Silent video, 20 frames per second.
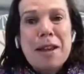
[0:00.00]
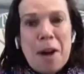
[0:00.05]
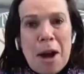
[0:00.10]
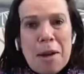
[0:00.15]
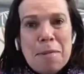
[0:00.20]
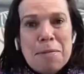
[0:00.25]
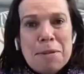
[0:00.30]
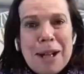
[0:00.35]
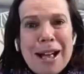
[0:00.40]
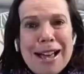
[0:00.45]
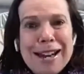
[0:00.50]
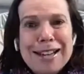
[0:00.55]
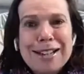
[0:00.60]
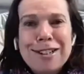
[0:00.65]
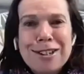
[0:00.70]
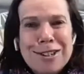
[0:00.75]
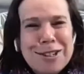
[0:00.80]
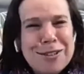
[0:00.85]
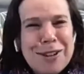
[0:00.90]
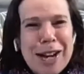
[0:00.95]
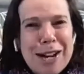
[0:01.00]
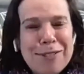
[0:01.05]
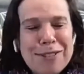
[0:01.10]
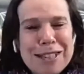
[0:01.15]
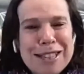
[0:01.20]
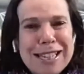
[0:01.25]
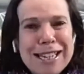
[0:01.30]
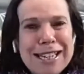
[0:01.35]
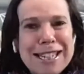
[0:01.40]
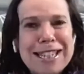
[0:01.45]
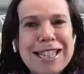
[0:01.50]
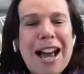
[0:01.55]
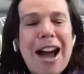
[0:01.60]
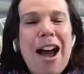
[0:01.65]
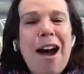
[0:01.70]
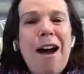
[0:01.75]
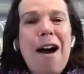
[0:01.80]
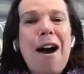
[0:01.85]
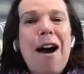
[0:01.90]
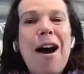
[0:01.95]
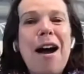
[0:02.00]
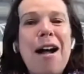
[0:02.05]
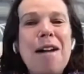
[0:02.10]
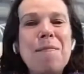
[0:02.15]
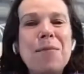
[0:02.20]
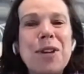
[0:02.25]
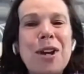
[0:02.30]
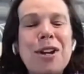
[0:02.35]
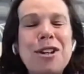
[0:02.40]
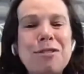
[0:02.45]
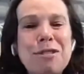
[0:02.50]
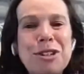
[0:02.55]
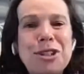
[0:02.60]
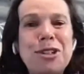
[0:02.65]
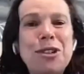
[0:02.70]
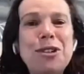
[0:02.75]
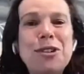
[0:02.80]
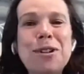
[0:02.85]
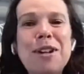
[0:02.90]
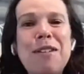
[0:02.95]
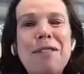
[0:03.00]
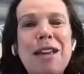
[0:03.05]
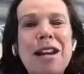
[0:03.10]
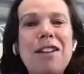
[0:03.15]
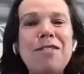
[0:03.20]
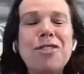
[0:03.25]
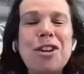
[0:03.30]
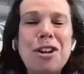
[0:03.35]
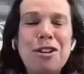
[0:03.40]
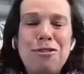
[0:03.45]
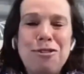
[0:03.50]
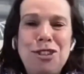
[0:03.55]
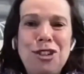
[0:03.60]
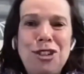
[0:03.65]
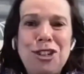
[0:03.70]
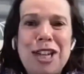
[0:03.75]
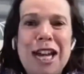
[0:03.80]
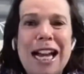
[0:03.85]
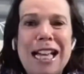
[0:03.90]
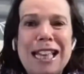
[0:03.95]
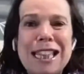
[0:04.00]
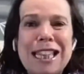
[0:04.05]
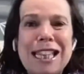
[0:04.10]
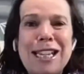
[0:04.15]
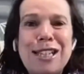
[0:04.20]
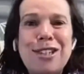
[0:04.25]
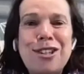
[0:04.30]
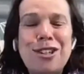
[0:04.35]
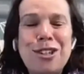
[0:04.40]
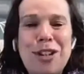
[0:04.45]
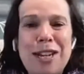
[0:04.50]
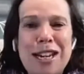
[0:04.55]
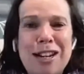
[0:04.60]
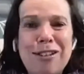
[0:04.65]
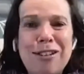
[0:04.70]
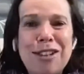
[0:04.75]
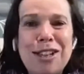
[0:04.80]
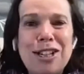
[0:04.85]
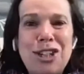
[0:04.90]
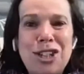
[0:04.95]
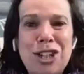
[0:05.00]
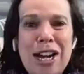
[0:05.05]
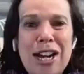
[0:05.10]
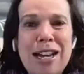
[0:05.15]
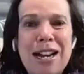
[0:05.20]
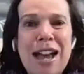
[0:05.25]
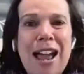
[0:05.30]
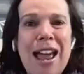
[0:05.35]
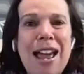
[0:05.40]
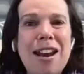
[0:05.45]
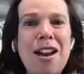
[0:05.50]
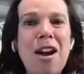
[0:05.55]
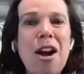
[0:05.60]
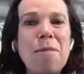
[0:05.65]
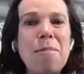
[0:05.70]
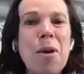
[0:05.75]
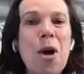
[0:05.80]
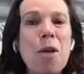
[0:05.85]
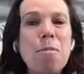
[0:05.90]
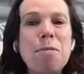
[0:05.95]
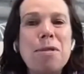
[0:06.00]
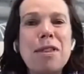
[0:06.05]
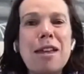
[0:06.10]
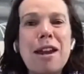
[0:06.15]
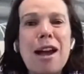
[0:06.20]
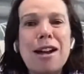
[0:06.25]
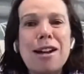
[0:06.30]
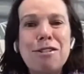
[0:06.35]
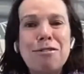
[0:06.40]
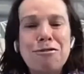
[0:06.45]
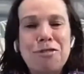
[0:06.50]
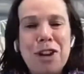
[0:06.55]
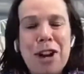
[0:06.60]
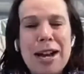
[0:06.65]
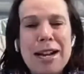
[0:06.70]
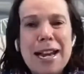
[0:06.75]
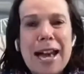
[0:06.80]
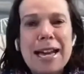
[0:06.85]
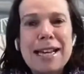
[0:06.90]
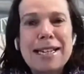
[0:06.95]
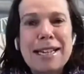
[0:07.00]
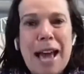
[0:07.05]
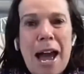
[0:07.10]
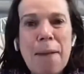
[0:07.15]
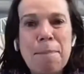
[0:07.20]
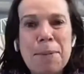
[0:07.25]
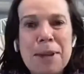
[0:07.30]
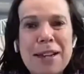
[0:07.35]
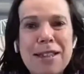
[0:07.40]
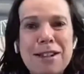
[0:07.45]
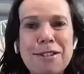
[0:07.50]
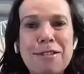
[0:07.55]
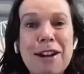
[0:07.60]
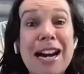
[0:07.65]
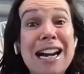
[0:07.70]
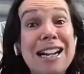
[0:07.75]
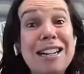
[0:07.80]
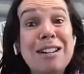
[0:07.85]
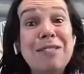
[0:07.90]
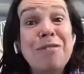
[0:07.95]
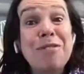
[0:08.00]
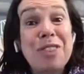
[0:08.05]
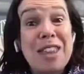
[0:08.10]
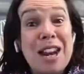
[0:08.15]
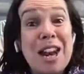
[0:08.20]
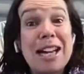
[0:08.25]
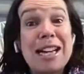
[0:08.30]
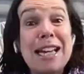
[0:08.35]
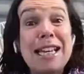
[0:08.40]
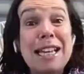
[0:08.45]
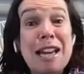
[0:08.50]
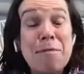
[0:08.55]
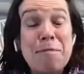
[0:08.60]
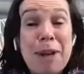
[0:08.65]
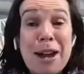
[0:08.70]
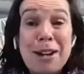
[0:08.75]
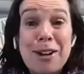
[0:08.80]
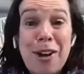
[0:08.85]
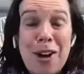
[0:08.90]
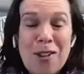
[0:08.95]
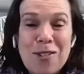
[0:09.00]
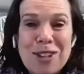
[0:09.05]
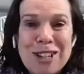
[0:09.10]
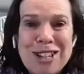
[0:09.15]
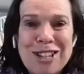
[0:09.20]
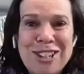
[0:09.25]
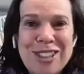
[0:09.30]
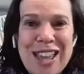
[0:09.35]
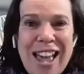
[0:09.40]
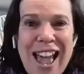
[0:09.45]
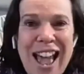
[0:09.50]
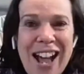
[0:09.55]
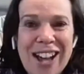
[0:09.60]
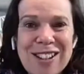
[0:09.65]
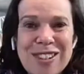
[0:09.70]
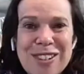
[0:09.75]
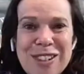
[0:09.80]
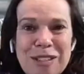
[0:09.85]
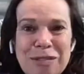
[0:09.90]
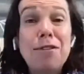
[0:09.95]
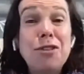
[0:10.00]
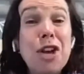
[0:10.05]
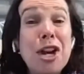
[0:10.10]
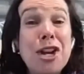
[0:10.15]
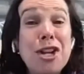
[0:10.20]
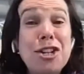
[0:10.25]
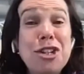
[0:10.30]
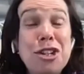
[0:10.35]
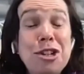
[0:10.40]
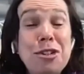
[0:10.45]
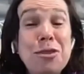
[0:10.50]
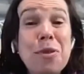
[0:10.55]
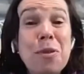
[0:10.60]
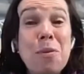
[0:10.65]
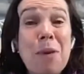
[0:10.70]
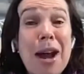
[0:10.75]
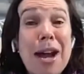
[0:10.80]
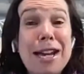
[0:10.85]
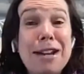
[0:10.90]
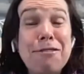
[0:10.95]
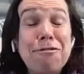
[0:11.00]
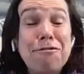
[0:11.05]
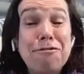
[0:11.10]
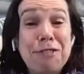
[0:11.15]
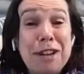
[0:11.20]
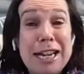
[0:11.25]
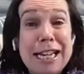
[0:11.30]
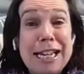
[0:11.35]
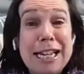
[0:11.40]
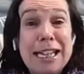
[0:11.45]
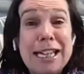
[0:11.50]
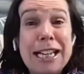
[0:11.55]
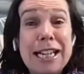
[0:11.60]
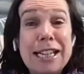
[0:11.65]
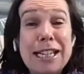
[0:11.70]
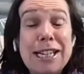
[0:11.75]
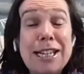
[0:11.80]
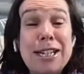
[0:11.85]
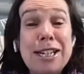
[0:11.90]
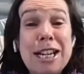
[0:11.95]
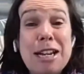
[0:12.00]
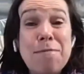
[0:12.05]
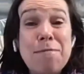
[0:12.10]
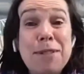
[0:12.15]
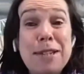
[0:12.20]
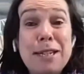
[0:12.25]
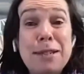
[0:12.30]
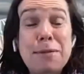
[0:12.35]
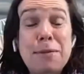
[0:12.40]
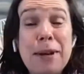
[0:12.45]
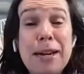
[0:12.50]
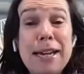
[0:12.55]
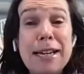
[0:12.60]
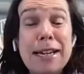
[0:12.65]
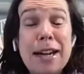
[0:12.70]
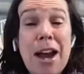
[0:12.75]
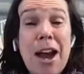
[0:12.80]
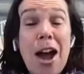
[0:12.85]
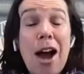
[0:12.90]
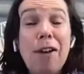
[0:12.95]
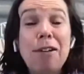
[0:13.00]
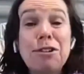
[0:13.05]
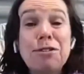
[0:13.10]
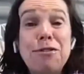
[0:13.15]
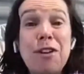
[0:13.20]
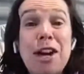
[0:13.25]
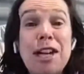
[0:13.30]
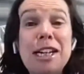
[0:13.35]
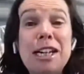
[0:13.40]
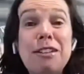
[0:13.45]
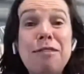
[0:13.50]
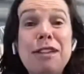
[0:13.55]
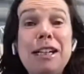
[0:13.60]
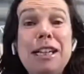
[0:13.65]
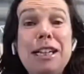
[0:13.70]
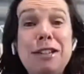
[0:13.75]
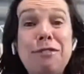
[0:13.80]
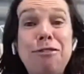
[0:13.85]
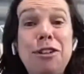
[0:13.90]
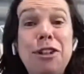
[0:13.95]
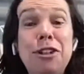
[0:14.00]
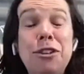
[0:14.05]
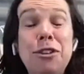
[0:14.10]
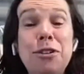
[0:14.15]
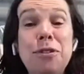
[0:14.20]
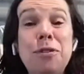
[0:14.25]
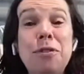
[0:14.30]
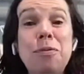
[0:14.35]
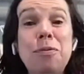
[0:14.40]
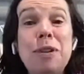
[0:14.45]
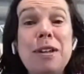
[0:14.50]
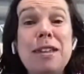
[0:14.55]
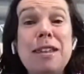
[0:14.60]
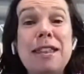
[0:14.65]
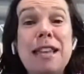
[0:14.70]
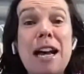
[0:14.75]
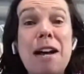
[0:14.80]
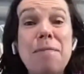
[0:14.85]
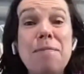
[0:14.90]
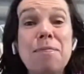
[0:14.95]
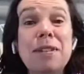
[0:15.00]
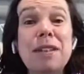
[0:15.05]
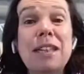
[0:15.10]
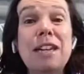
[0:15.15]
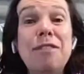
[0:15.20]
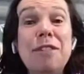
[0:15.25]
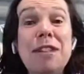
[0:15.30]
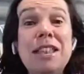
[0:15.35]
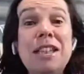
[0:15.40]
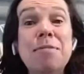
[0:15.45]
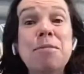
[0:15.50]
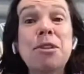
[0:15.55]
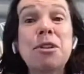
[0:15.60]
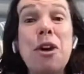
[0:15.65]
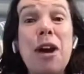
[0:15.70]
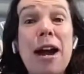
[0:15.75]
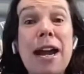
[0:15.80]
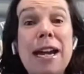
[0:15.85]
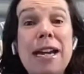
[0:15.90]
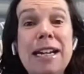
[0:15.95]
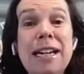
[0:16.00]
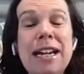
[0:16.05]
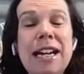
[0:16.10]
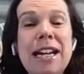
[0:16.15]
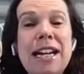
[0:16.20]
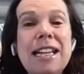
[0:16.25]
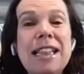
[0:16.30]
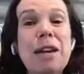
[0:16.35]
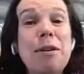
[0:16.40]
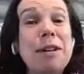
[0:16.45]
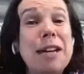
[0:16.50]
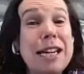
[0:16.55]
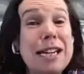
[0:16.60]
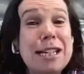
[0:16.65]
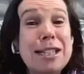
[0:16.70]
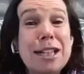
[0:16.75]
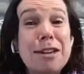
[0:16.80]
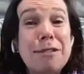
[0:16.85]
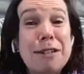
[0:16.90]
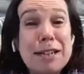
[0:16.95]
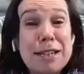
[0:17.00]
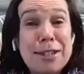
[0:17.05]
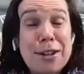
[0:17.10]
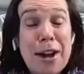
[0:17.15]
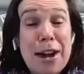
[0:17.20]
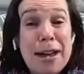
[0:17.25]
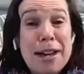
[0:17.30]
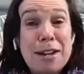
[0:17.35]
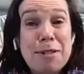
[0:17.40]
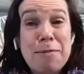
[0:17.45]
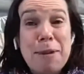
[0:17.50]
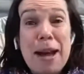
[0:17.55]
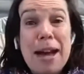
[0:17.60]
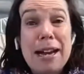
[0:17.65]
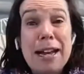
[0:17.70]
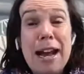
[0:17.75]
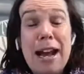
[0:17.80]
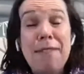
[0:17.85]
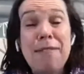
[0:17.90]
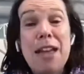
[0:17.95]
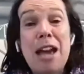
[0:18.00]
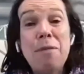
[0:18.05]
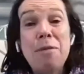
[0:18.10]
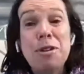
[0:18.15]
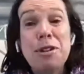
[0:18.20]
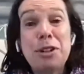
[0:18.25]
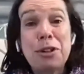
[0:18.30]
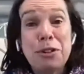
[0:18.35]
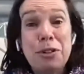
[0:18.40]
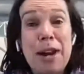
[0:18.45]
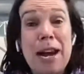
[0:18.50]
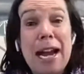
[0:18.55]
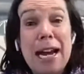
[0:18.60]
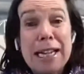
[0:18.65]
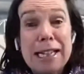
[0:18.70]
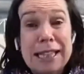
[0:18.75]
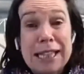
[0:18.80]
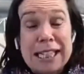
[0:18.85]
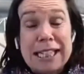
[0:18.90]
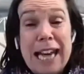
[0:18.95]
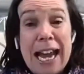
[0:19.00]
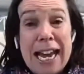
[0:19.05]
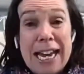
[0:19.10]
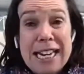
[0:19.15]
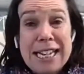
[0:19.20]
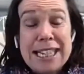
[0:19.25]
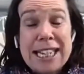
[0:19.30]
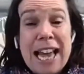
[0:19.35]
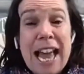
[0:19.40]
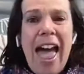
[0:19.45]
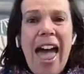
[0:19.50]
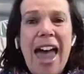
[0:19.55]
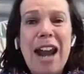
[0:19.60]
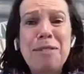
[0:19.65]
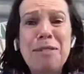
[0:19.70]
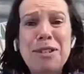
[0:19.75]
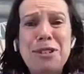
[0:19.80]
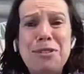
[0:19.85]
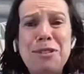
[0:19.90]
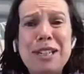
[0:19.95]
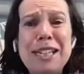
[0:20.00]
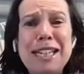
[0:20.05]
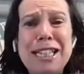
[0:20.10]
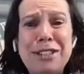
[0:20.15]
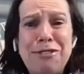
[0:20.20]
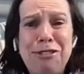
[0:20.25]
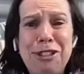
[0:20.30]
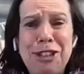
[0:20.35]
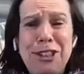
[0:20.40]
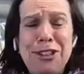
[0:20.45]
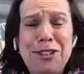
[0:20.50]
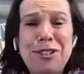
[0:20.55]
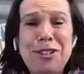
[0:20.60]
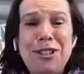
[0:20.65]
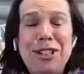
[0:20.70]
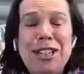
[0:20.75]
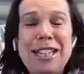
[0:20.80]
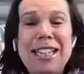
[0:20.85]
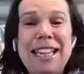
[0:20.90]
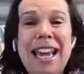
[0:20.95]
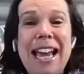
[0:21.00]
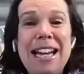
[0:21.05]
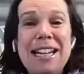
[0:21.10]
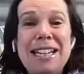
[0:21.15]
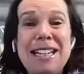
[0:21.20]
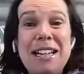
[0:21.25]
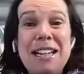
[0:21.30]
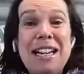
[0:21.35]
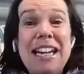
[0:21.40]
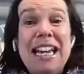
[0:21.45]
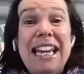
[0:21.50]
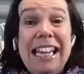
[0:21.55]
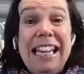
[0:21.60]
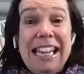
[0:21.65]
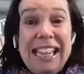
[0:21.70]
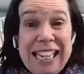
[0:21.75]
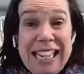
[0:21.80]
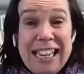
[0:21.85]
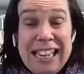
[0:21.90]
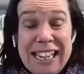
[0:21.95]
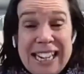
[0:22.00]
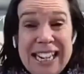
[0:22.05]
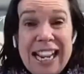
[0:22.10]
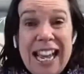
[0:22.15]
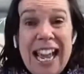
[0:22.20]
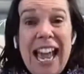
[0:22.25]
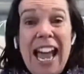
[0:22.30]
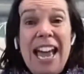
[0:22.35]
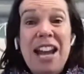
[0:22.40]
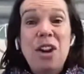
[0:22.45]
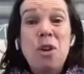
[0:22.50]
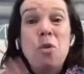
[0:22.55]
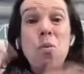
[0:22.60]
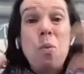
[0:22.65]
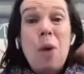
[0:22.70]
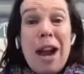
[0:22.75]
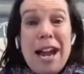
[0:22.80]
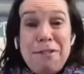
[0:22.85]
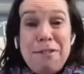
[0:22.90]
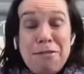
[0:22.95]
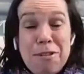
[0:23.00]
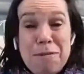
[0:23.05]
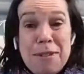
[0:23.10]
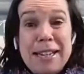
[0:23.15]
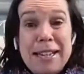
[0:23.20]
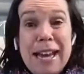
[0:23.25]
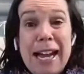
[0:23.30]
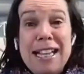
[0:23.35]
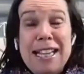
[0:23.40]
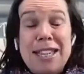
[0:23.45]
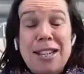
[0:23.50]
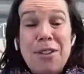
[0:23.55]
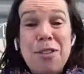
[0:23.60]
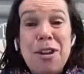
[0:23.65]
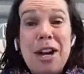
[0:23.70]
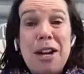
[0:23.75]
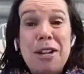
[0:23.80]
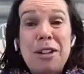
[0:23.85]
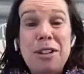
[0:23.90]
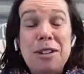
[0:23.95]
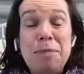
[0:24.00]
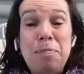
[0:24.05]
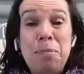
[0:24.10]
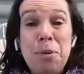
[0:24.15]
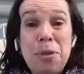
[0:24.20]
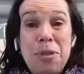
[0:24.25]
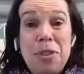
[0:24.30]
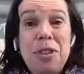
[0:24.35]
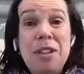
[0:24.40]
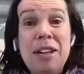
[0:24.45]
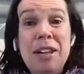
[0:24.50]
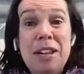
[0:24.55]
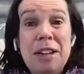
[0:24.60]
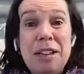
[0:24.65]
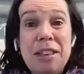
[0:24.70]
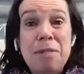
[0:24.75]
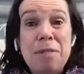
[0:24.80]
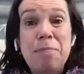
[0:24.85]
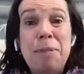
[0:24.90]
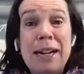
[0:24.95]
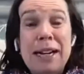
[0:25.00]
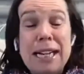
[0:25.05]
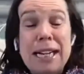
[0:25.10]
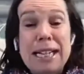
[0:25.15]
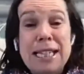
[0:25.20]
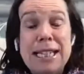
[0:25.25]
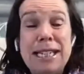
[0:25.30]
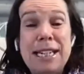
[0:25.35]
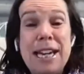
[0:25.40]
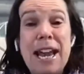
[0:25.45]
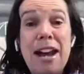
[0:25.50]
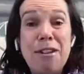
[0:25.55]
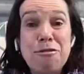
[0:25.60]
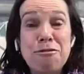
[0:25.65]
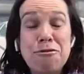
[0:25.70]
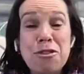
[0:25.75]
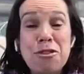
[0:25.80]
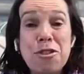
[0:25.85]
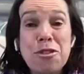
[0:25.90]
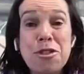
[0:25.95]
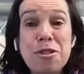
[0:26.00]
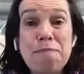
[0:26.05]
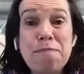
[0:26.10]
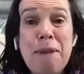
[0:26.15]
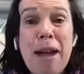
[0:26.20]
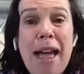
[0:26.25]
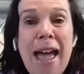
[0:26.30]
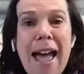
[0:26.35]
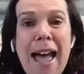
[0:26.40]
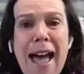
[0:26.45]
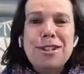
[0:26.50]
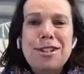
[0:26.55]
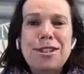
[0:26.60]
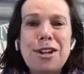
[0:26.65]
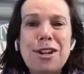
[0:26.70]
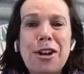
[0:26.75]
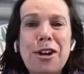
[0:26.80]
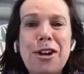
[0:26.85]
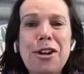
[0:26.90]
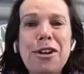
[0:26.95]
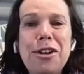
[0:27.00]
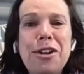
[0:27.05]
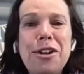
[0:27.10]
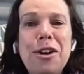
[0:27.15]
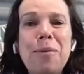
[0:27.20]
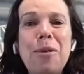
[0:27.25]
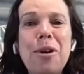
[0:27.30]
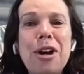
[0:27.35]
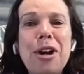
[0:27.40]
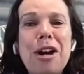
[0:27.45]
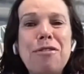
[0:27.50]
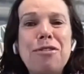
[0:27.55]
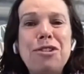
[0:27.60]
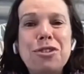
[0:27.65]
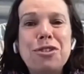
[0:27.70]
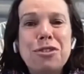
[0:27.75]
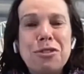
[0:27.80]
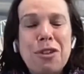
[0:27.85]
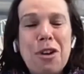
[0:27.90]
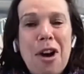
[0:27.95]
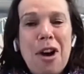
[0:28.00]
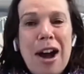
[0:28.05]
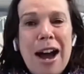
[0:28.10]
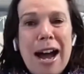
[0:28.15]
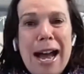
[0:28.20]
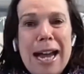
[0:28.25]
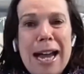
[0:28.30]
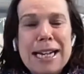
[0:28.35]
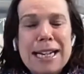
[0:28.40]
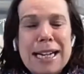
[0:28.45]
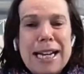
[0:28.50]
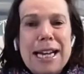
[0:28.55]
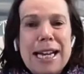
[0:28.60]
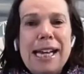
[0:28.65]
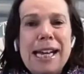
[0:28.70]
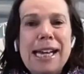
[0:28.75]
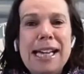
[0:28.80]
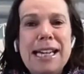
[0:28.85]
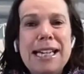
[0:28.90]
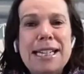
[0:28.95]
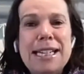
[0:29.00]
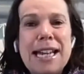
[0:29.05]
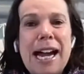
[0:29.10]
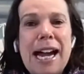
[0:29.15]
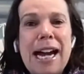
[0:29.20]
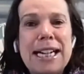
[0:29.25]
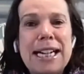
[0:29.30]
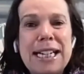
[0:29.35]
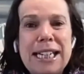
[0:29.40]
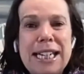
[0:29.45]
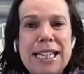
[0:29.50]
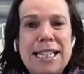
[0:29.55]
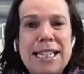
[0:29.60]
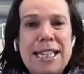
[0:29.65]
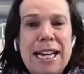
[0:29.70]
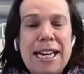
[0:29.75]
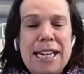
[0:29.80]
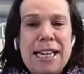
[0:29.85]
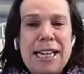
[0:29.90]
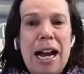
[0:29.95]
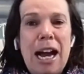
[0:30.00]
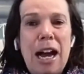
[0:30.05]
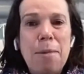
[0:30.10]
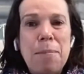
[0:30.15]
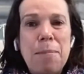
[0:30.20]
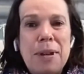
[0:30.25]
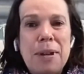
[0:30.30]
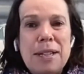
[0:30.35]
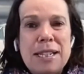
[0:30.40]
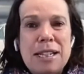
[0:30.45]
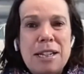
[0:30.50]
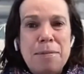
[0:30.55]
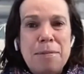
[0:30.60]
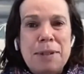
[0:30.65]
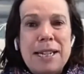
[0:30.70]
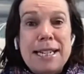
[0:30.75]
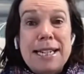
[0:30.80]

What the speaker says: that I'm planning to do after this. I'm going to record and then I've got a few yarn things to do here at the shed, and I'm hoping that I can find a gap in the rain that I can get back over to the house. I've tried a new way of feeding the sheep this week. I was finding it really difficult with giving them grain. They were getting so excited about it and they would crowd the gate, and it was really difficult to get in and away from the gate so that I could put the buckets down for them. So what I've tried is actually setting up some